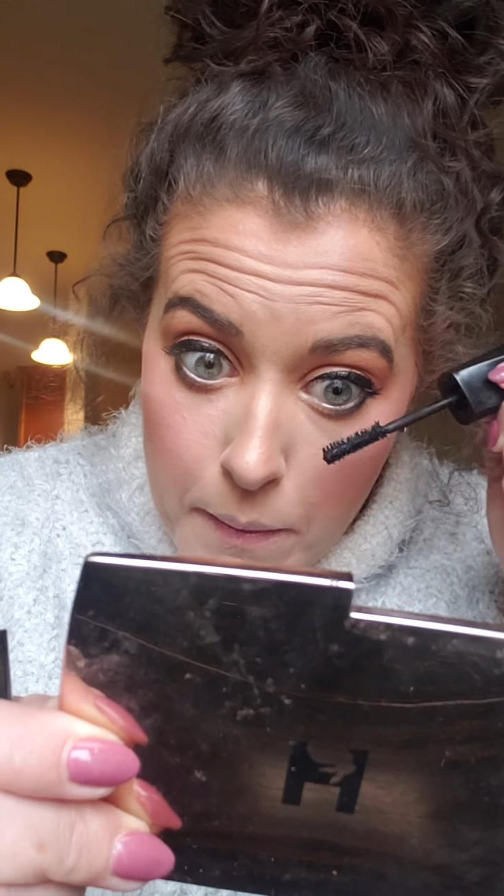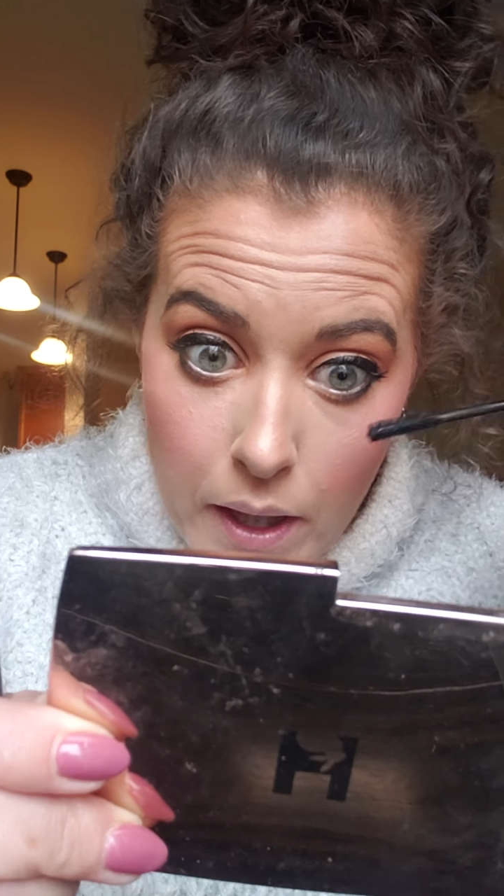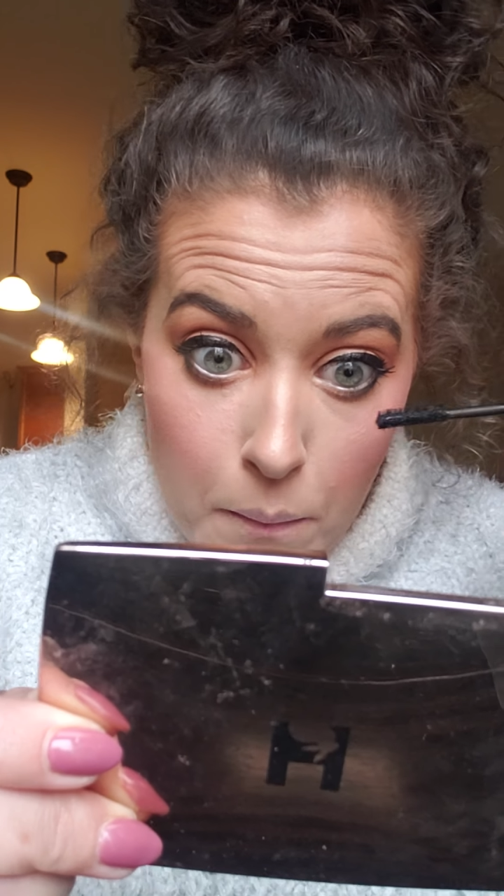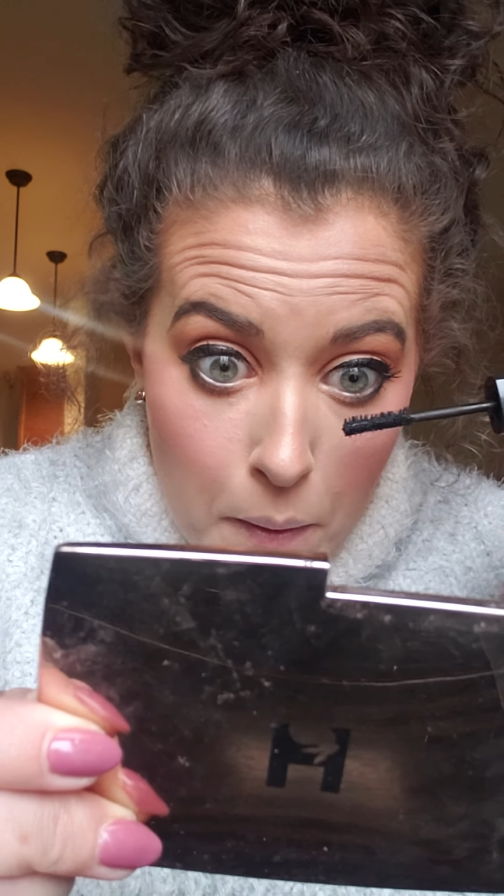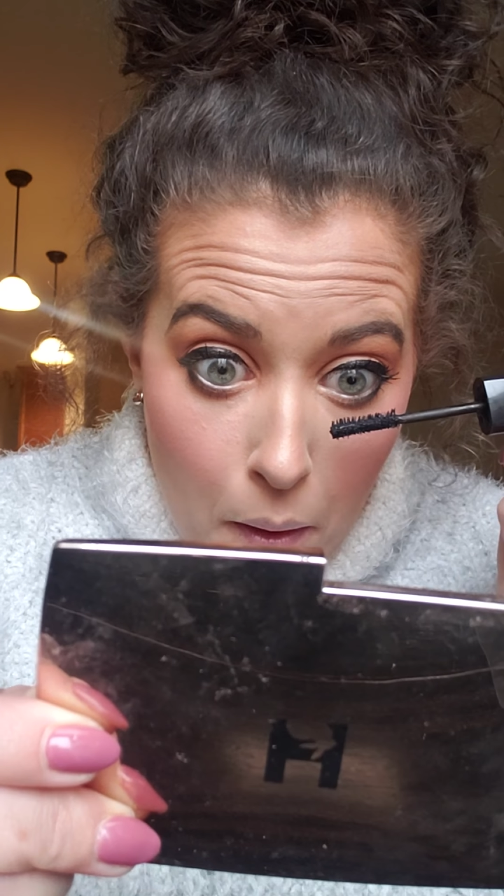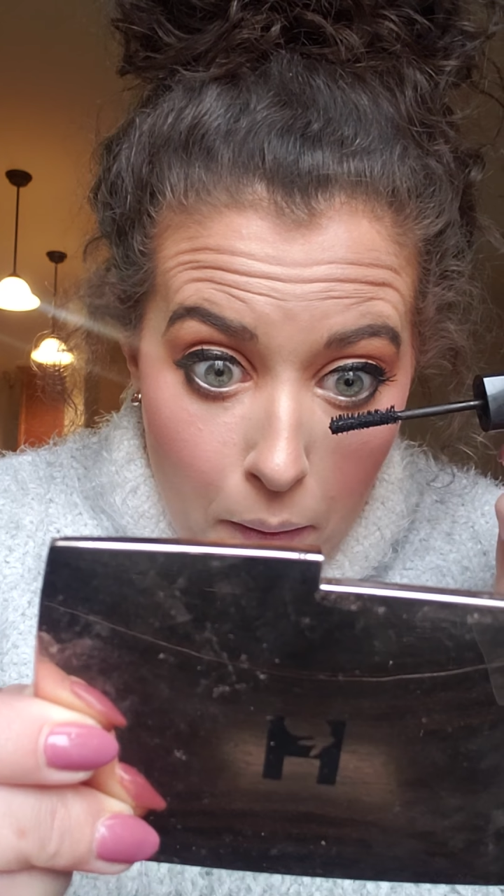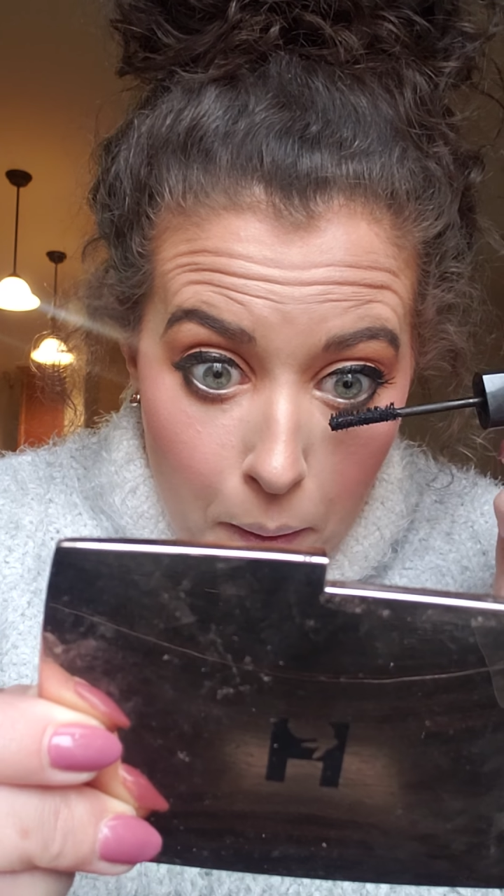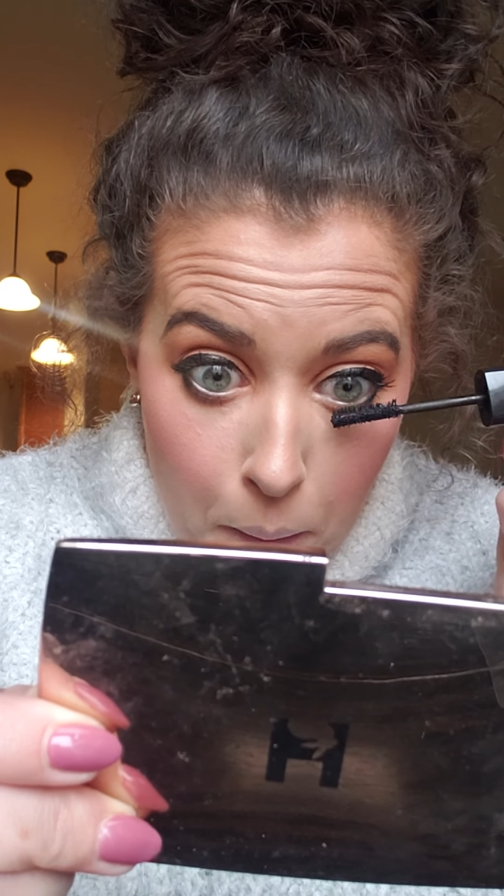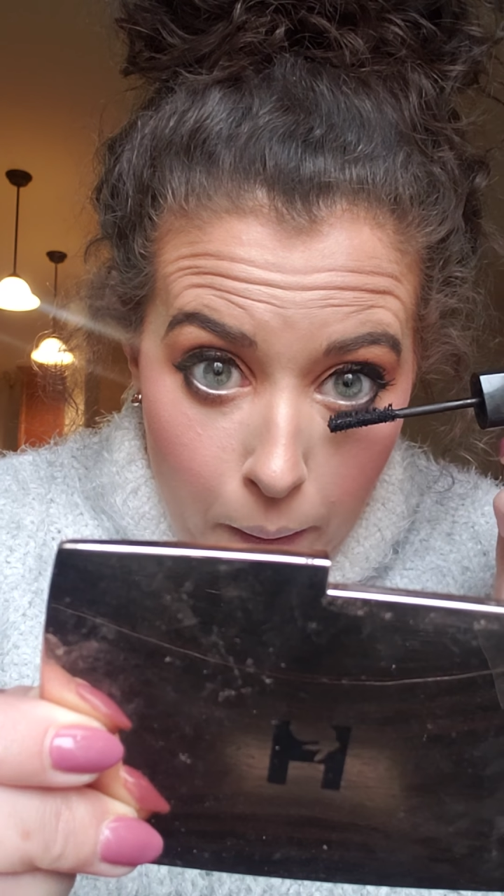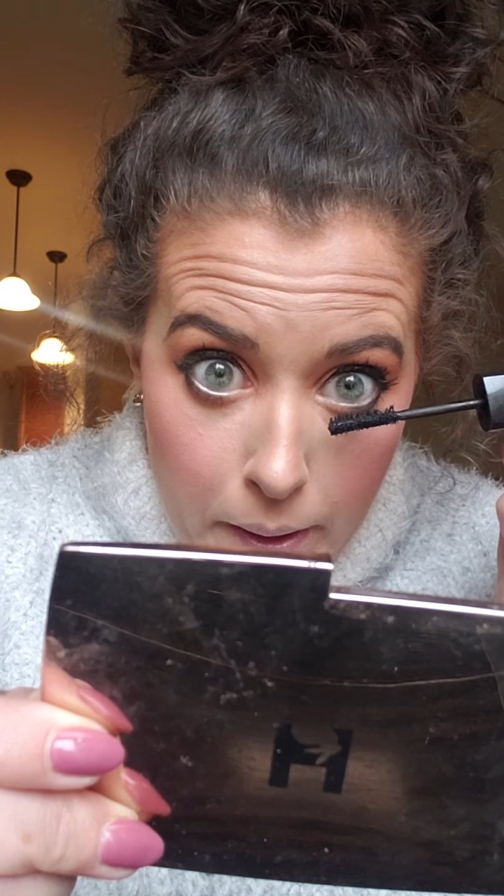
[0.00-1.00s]
again with all the
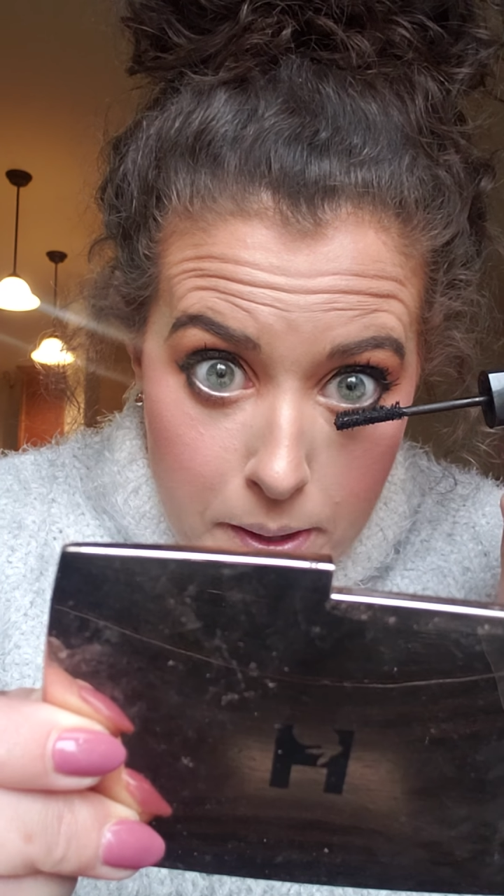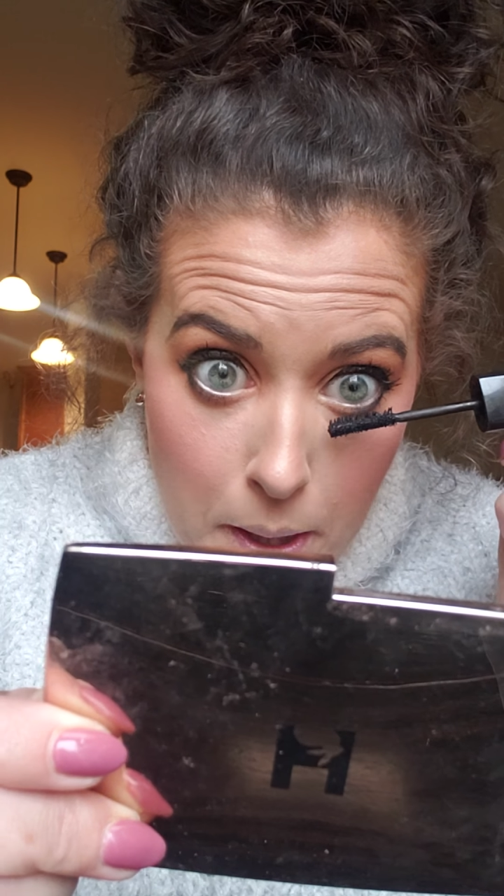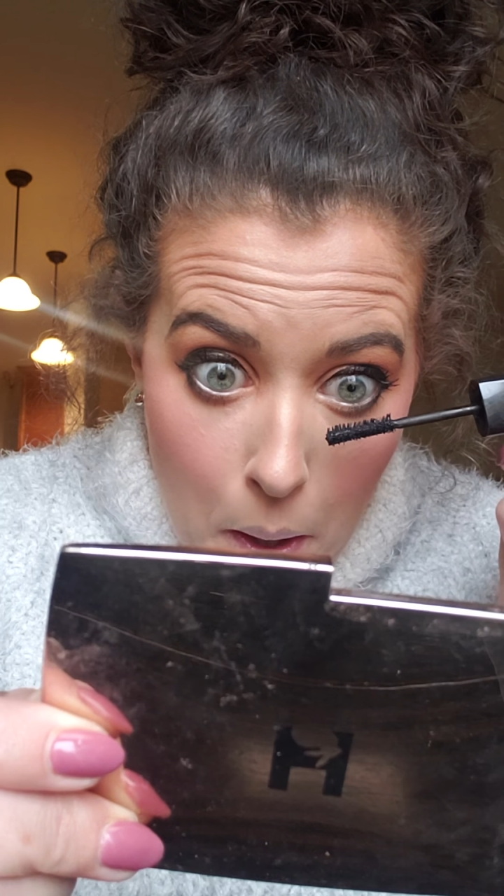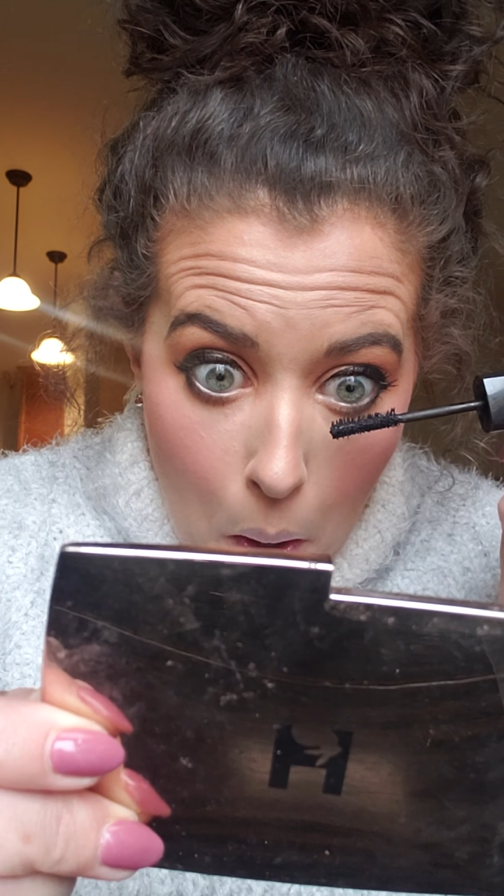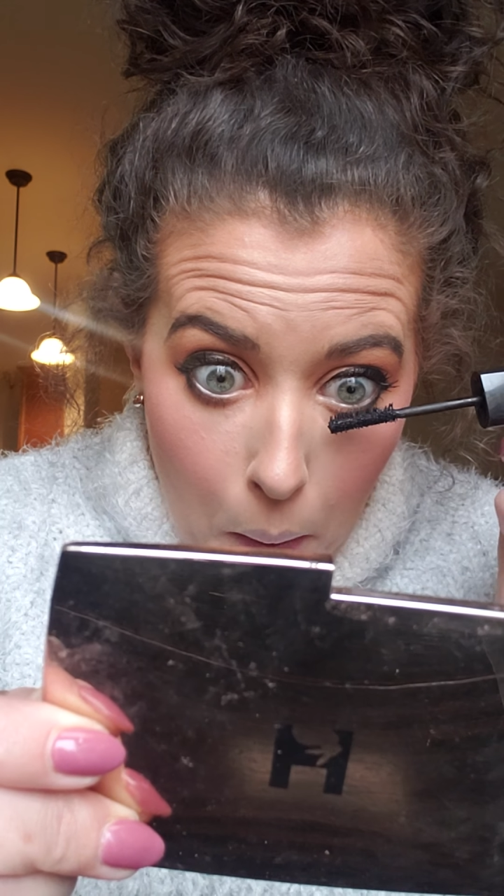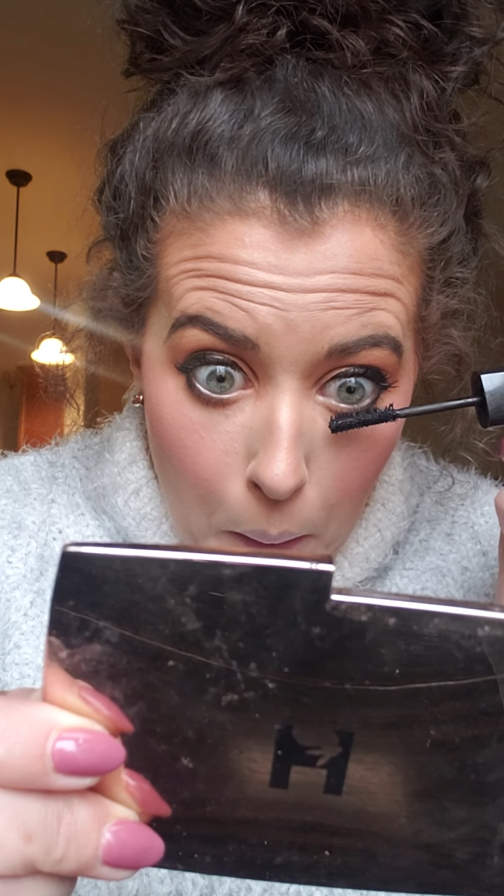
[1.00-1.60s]
crazy